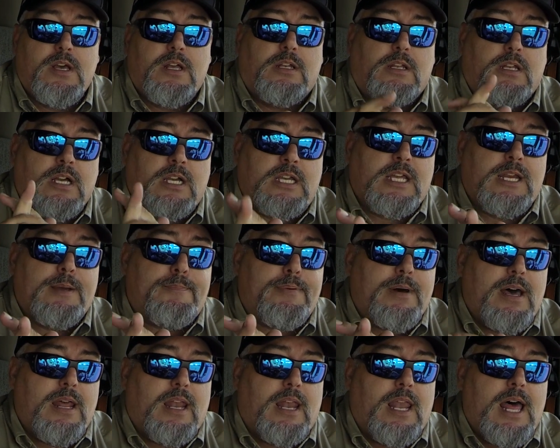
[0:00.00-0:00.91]
Look it up
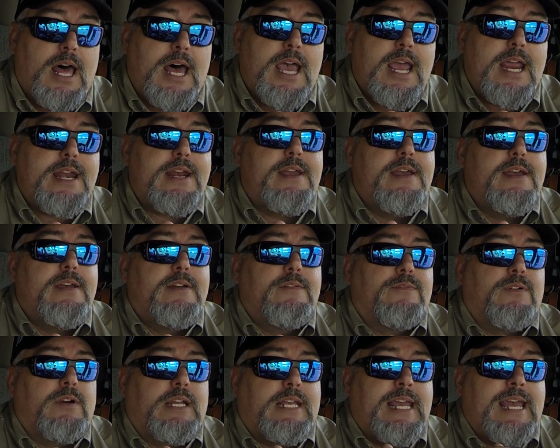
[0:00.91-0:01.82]
online
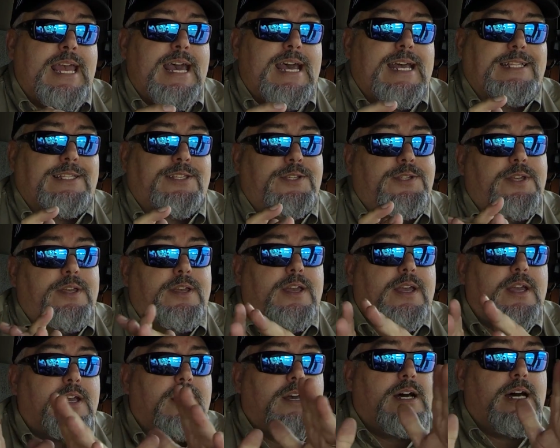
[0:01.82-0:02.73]
for GATS,
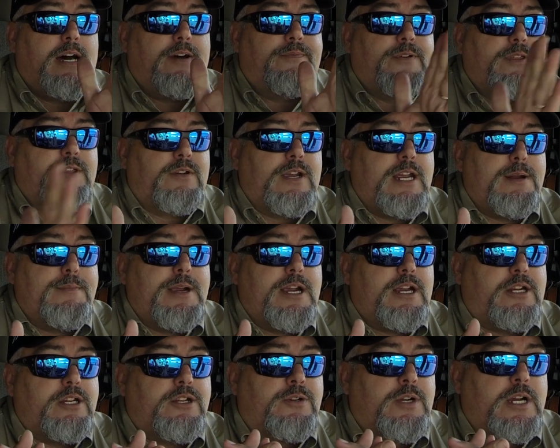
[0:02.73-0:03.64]
for the Great
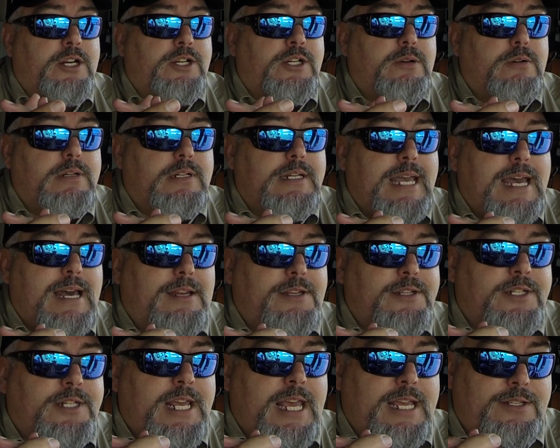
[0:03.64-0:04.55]
American Truck Show in
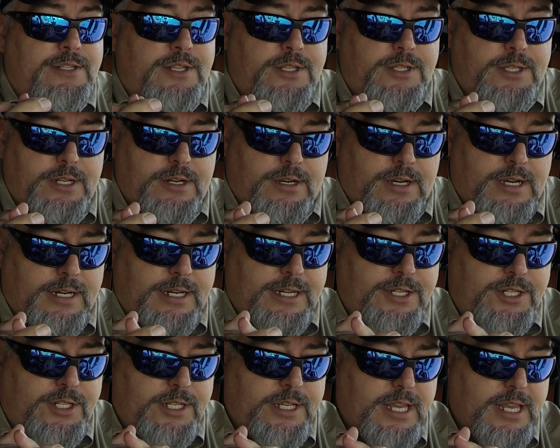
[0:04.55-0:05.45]
Dallas, Texas in
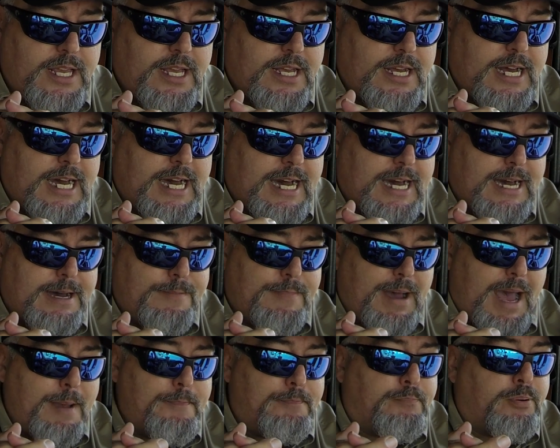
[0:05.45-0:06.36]
August.
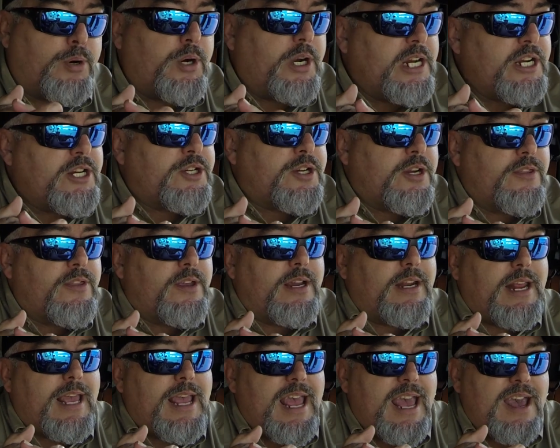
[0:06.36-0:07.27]
I'm pretty sure they're
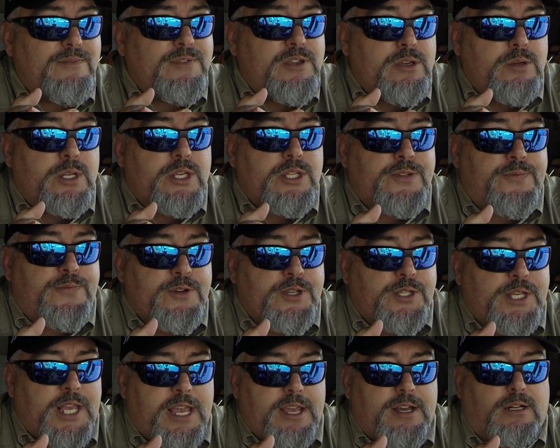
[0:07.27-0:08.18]
going to have units for
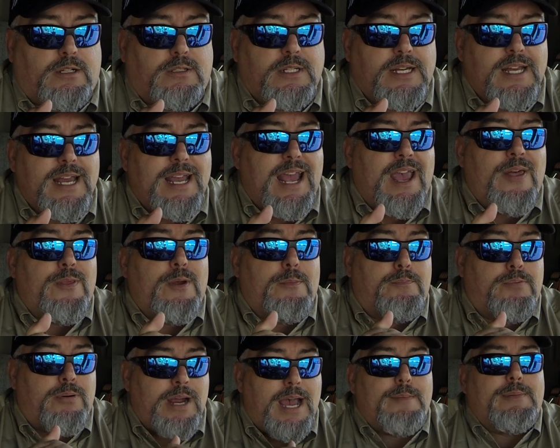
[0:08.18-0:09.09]
sale, and they're
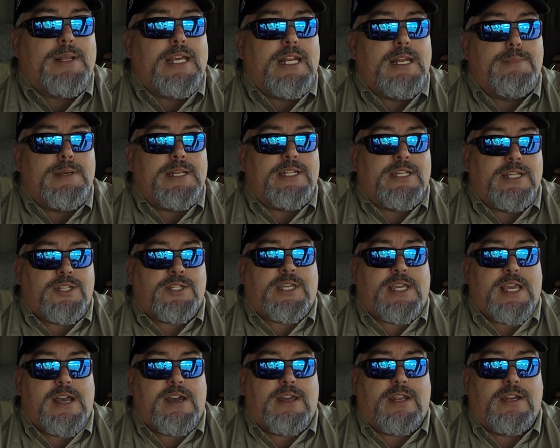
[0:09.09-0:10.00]
probably going to be
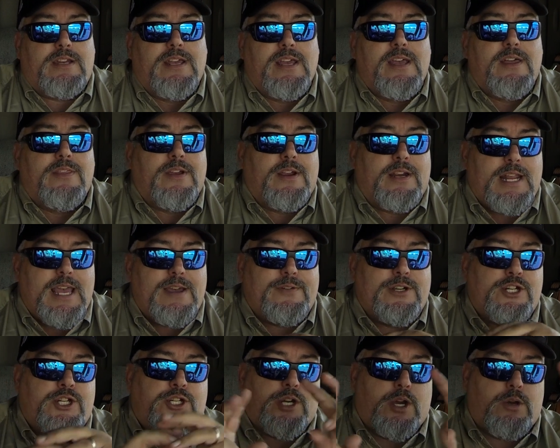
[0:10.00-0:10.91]
discounted. They're going to have
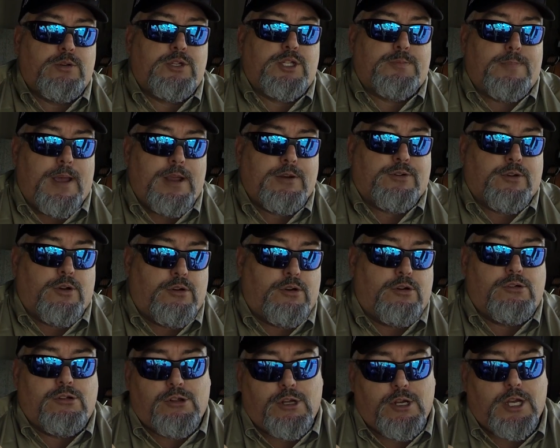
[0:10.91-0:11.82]
a show
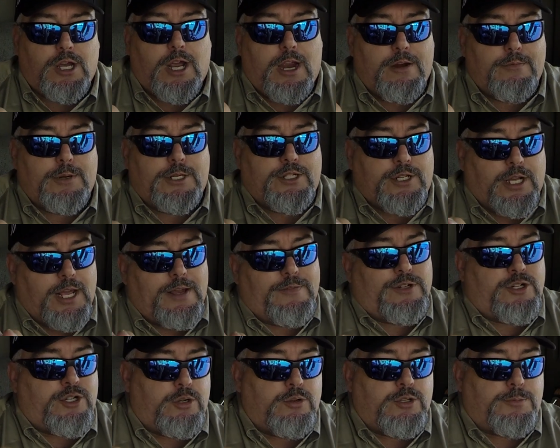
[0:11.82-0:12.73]
special. Everybody's going to have
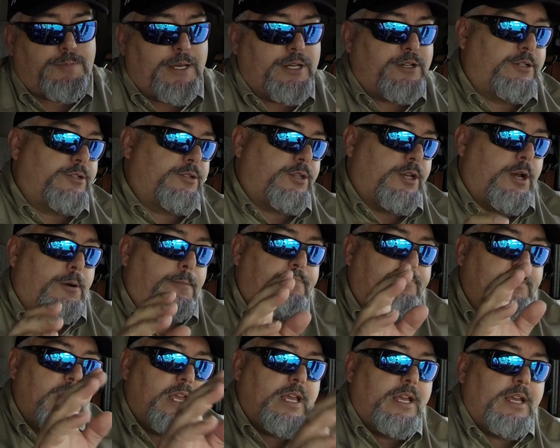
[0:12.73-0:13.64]
a show special. So
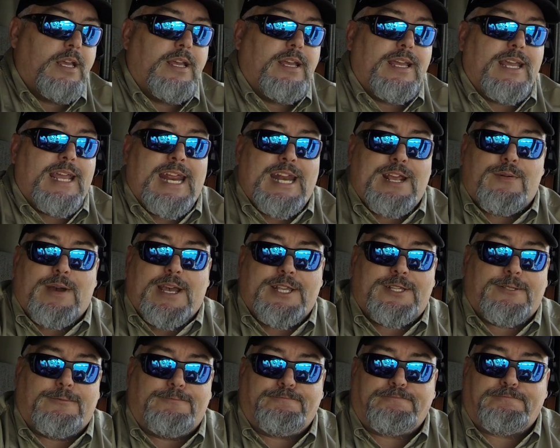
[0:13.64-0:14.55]

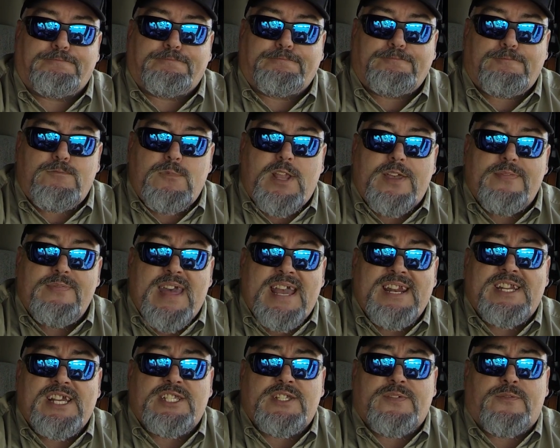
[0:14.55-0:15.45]
anyways,
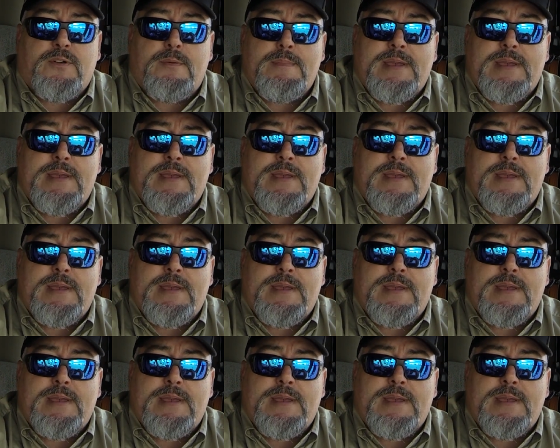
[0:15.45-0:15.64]
that does it for